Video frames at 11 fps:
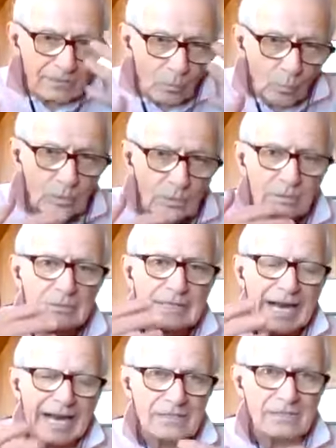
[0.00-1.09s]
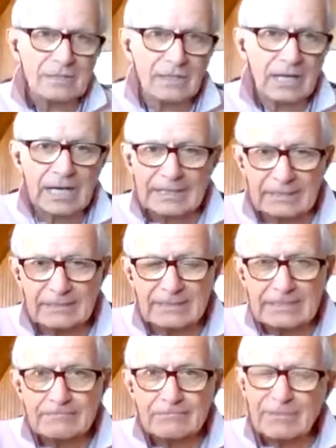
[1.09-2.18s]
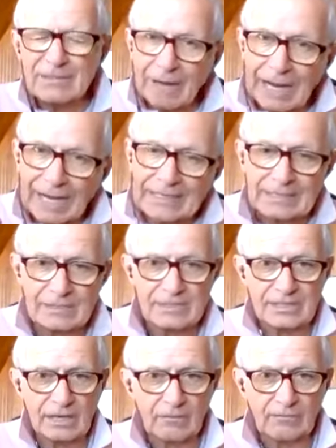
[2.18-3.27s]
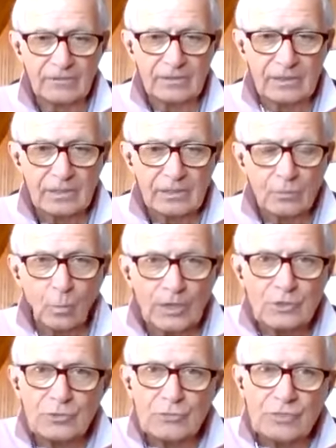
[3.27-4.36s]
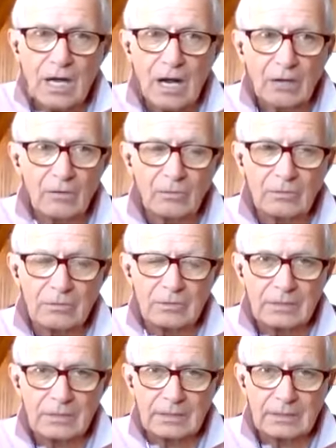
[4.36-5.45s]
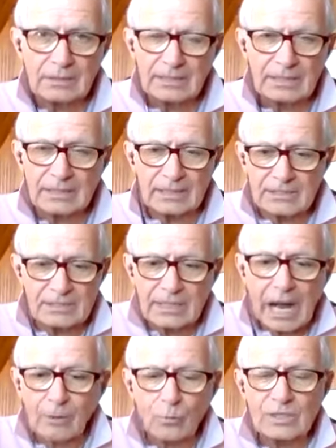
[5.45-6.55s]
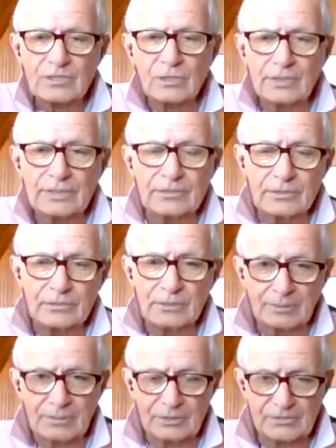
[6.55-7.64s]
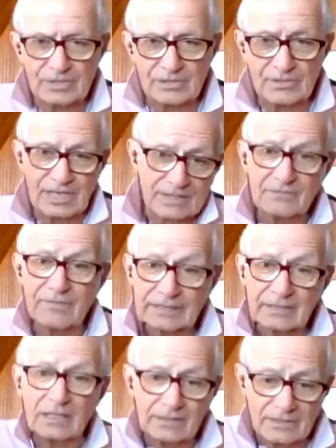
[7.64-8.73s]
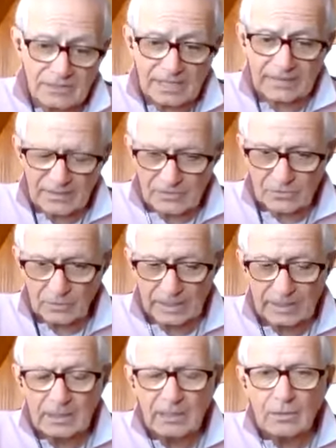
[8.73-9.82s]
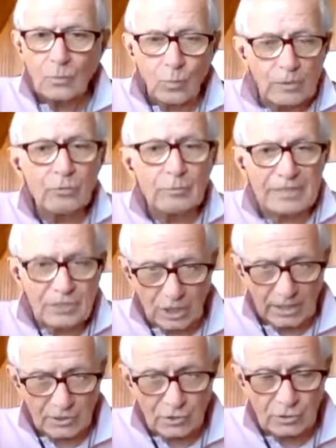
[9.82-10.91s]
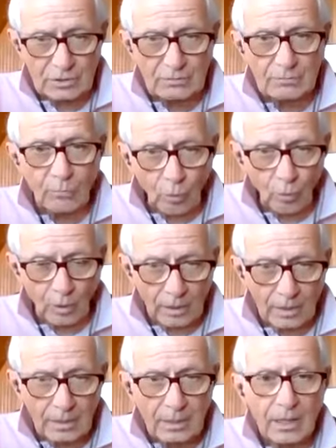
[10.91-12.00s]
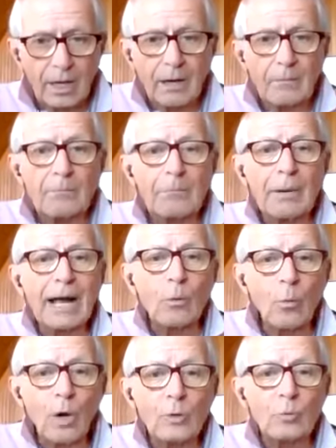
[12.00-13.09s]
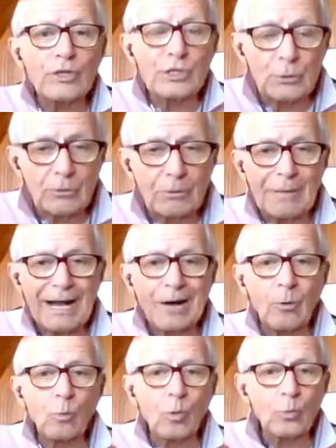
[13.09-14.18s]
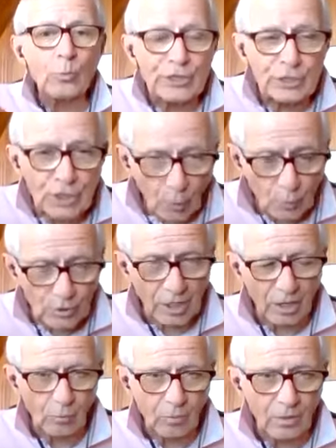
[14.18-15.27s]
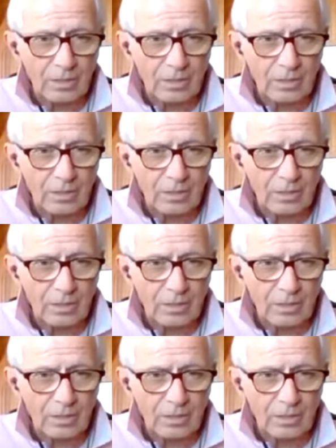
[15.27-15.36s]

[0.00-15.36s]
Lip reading: the world has to kind of remind itself what you know is not what's going to determine your success. In fact, I like to say it this way. We will be judged more by what we do about what we don't know